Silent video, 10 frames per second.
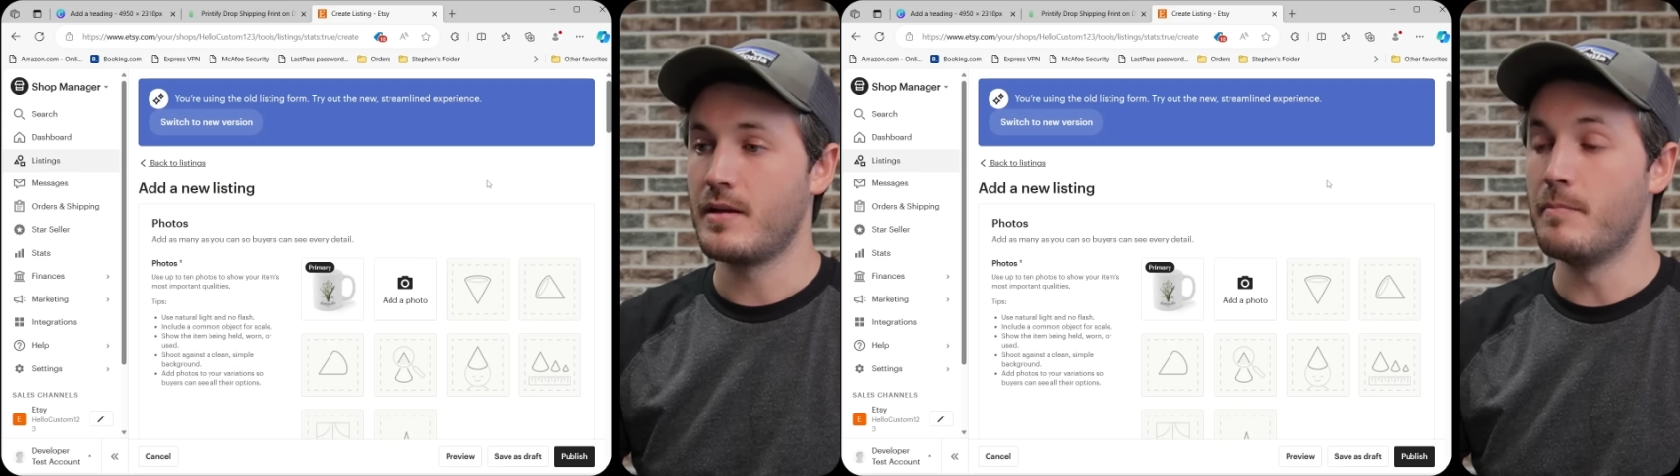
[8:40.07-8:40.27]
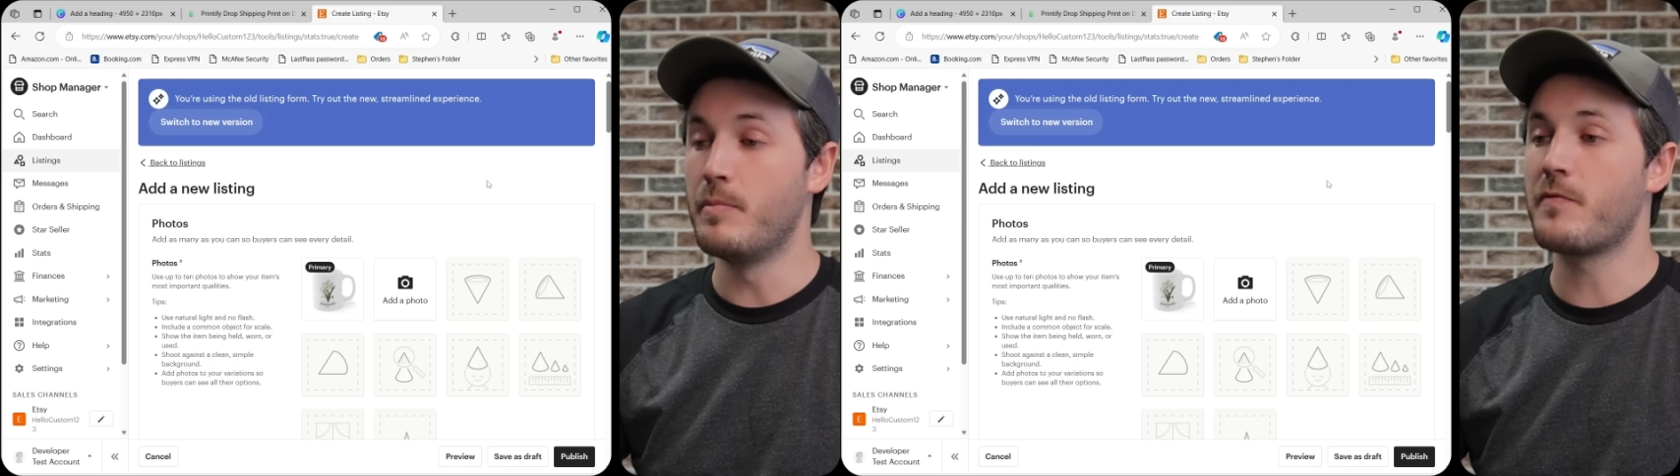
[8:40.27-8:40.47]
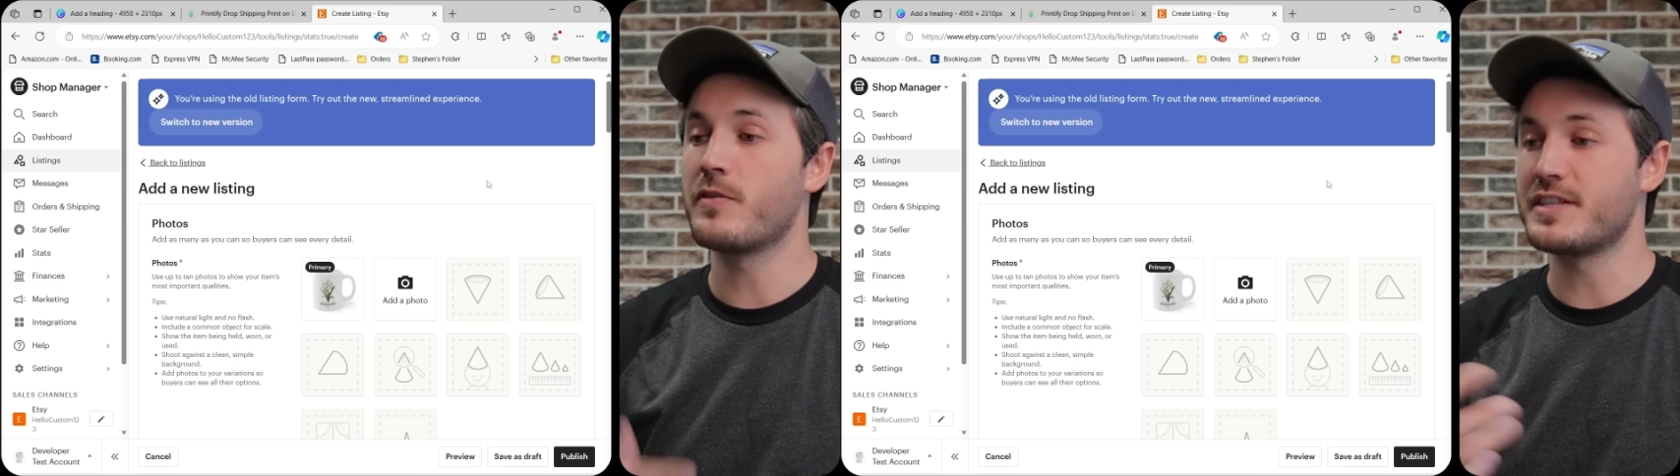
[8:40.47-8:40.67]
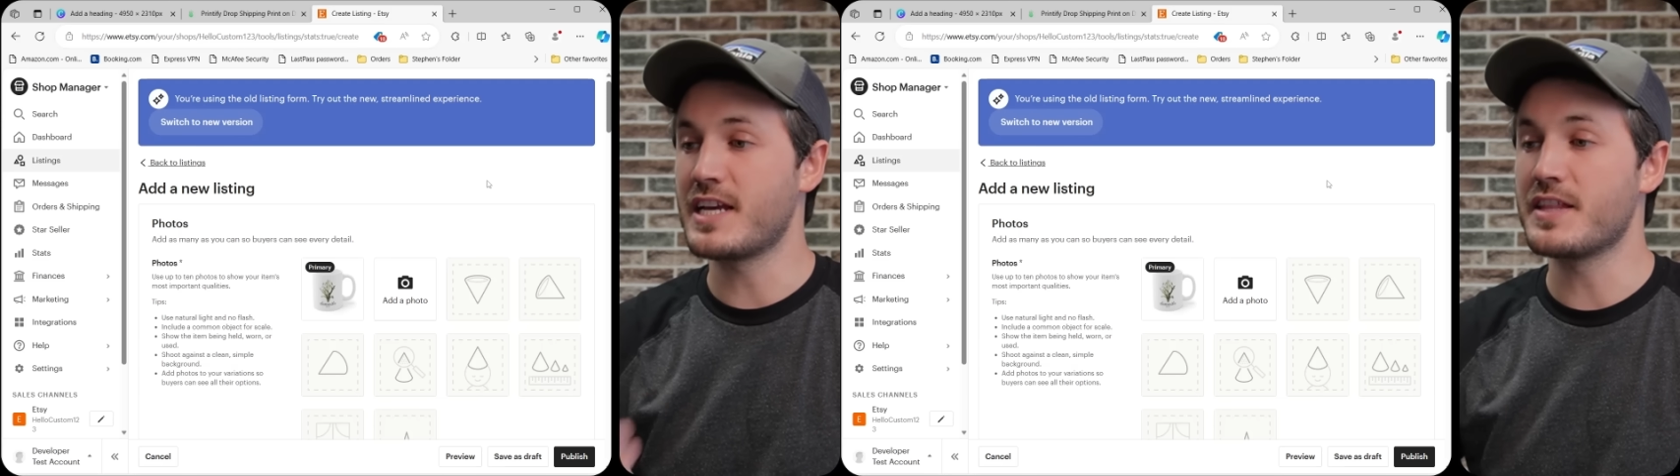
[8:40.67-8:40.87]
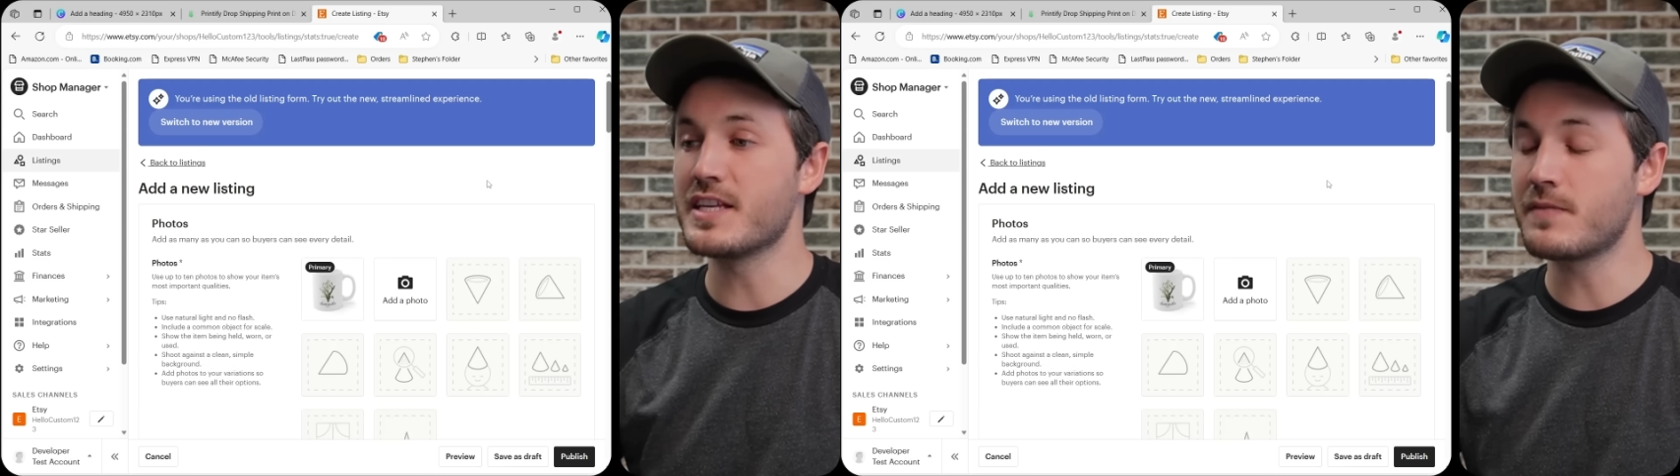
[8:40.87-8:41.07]
But for the
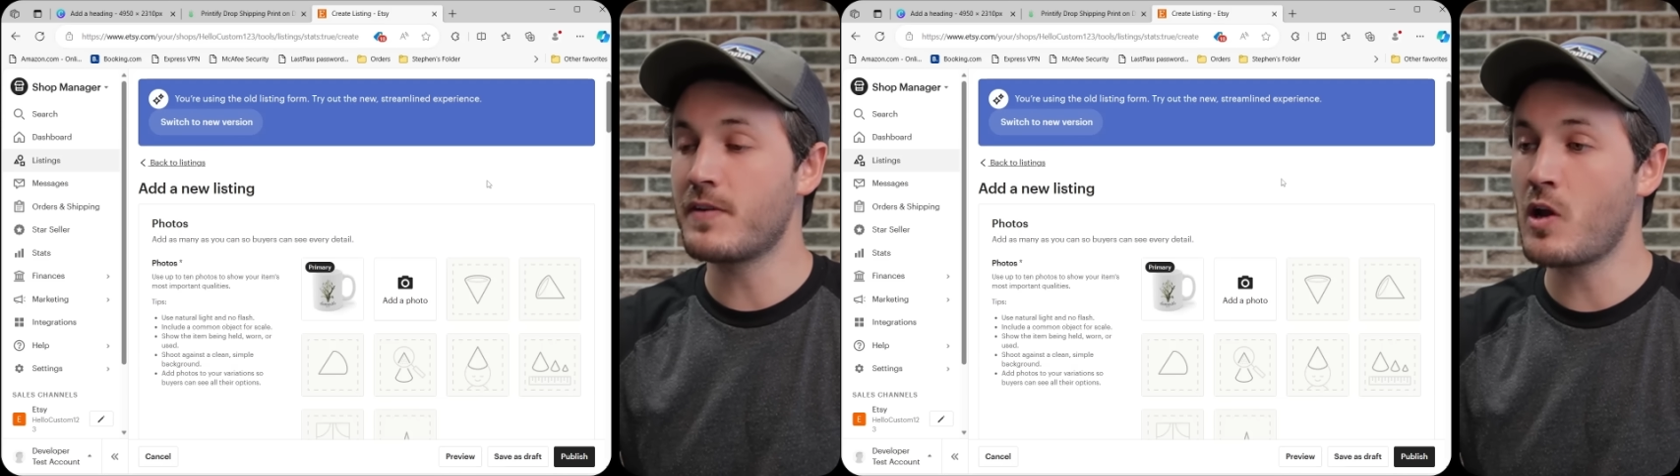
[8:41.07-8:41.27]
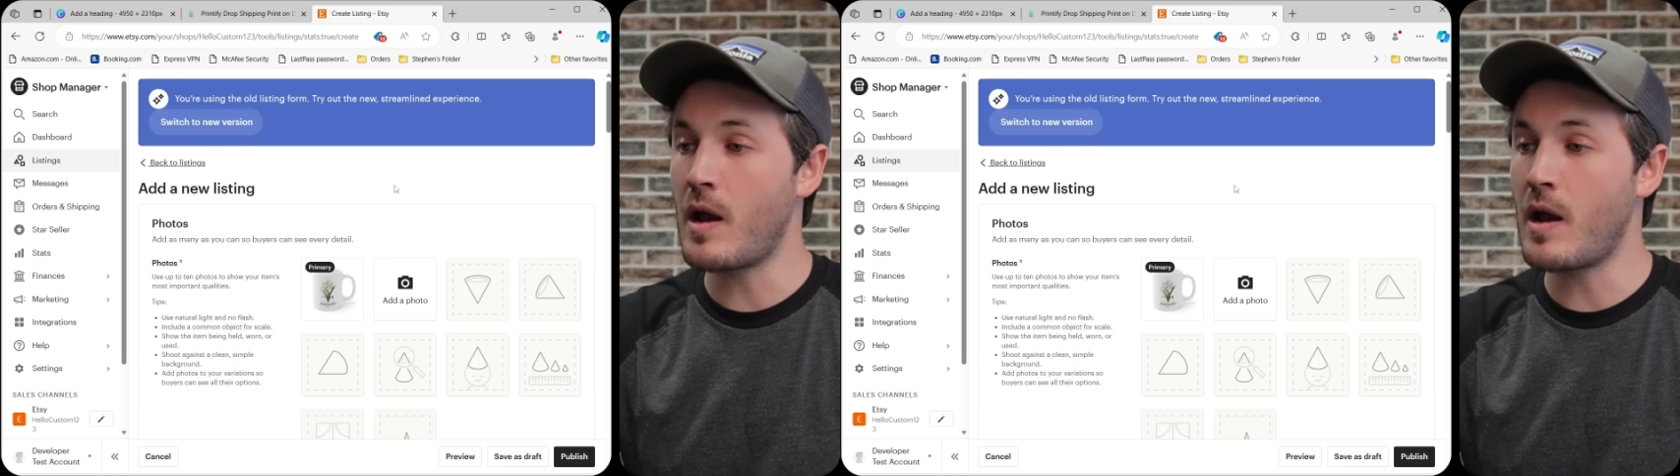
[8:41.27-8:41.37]
sake of this video,